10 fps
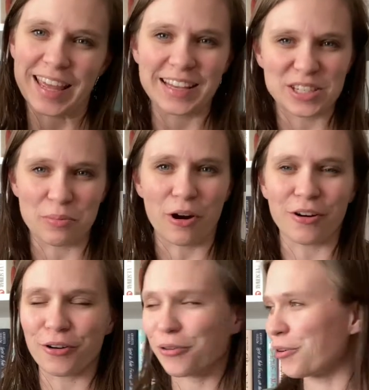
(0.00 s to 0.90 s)

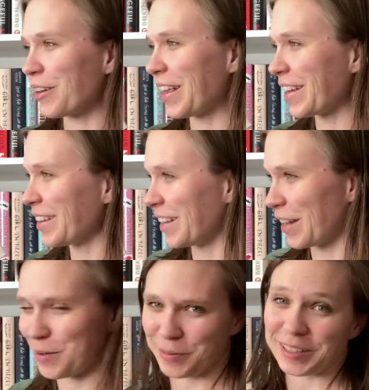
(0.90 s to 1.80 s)
tomorrow or like in a
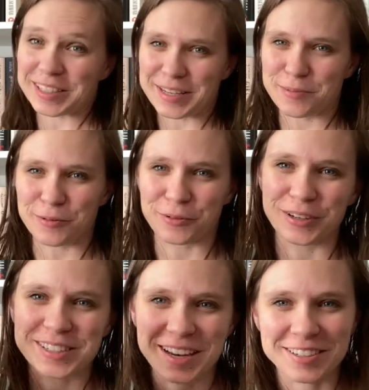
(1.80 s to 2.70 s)
couple of days before
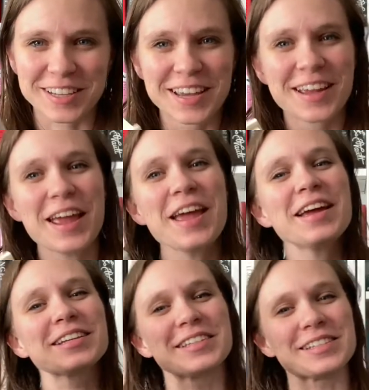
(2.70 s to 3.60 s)
it's actually
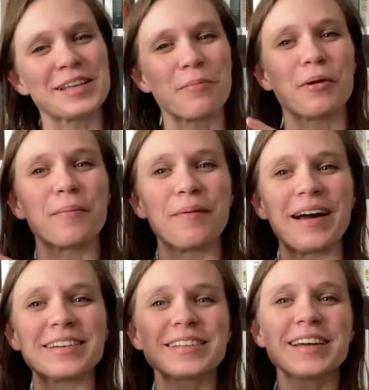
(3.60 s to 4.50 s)
December,
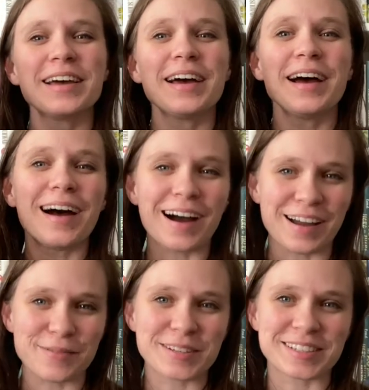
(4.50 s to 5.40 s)
but I
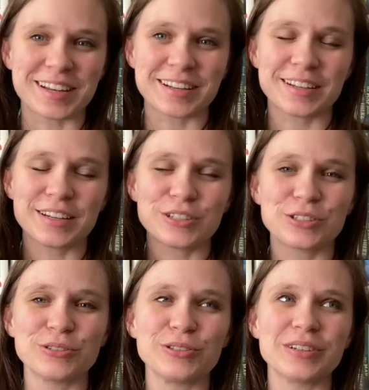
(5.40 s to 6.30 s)
am excited
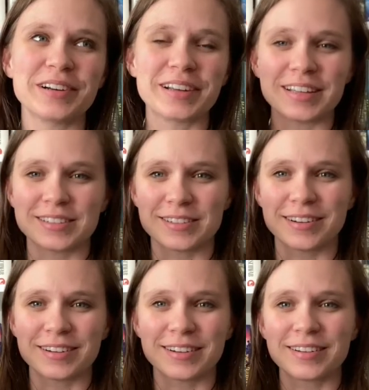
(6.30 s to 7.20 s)
to get
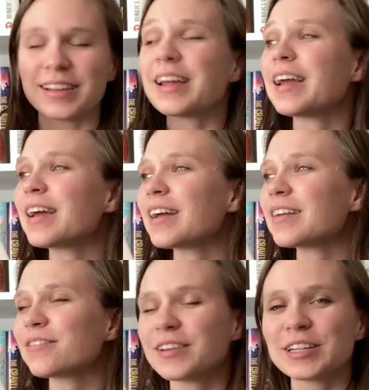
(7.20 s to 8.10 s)
started
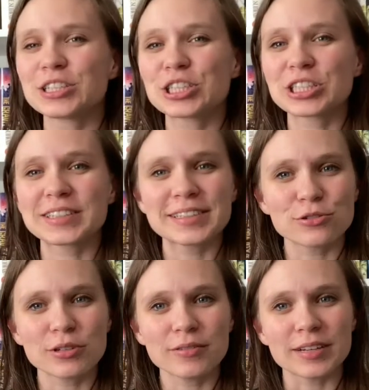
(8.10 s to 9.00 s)
and finish this
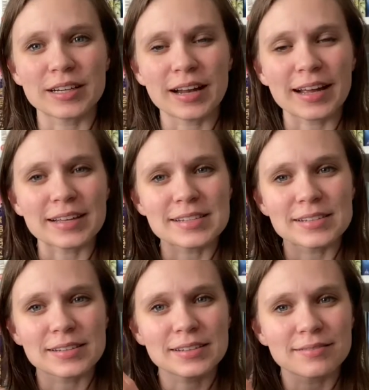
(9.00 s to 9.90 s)
reread, I guess,
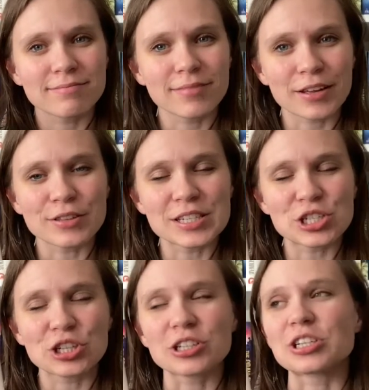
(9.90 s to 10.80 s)
of this
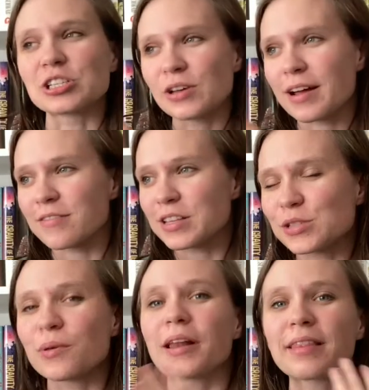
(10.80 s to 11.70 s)
trilogy. So I have
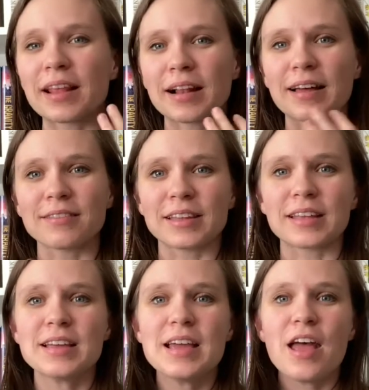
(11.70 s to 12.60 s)
one and then I'll have
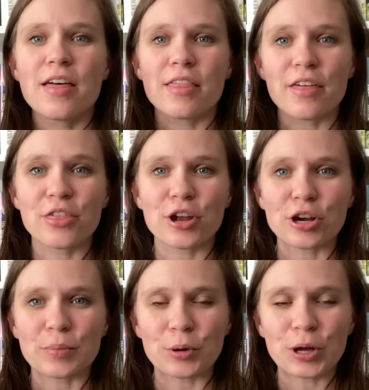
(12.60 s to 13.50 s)
the
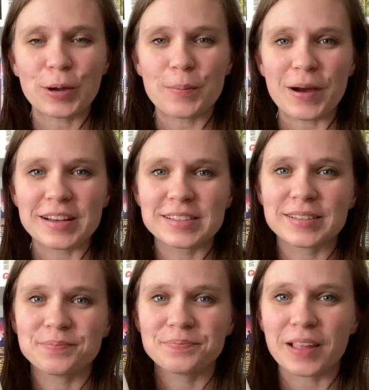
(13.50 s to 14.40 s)
third book, but
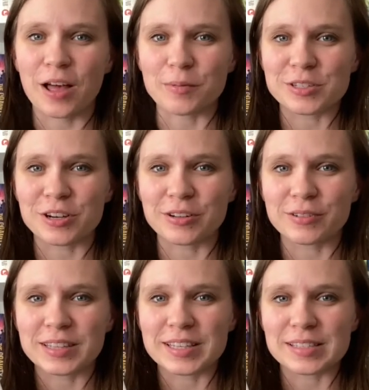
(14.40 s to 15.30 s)
I'll be starting
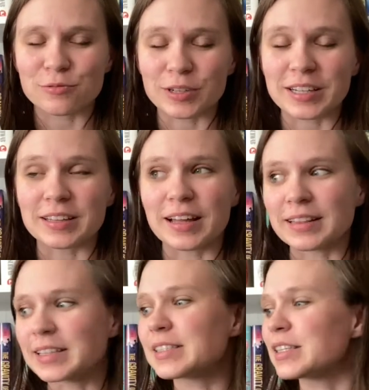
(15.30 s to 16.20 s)
with this and reading
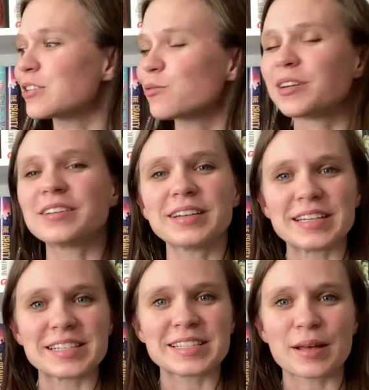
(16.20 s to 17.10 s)
at least this one
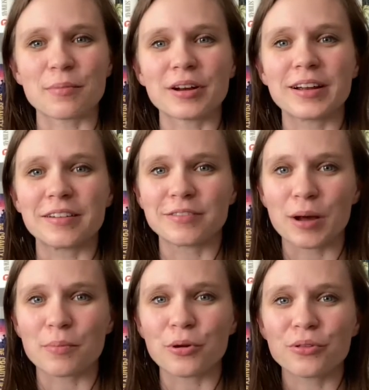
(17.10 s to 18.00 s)
in December, if
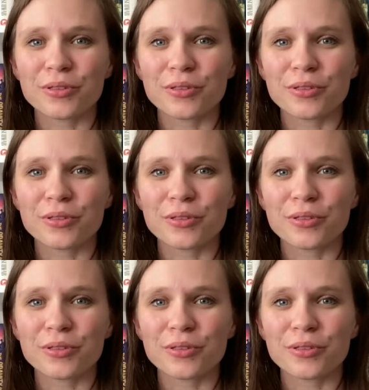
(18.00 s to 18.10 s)
not both.